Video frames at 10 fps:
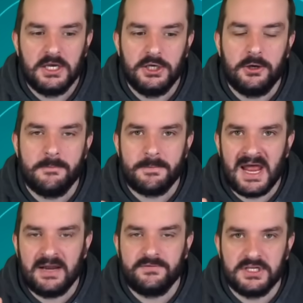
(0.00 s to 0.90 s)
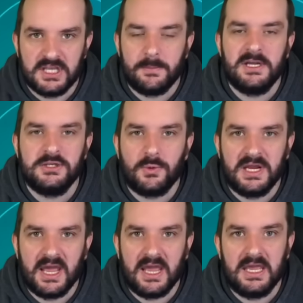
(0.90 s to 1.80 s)
You can plan for the double in
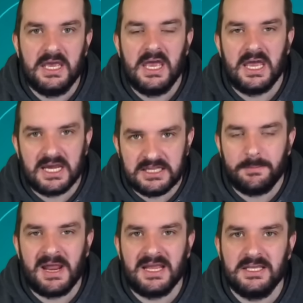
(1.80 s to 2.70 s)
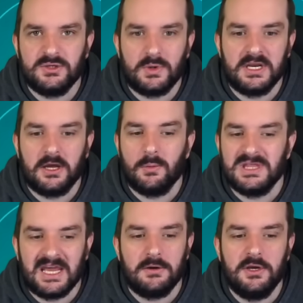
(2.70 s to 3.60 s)
28 and the blank in 29
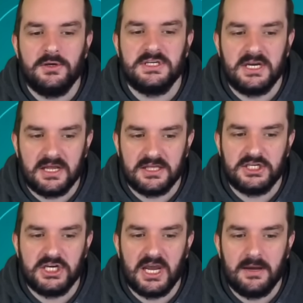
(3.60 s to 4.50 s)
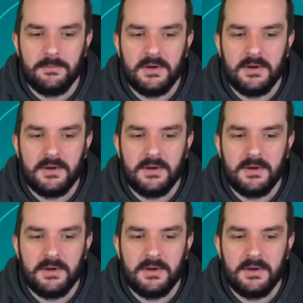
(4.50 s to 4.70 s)
without using another chip.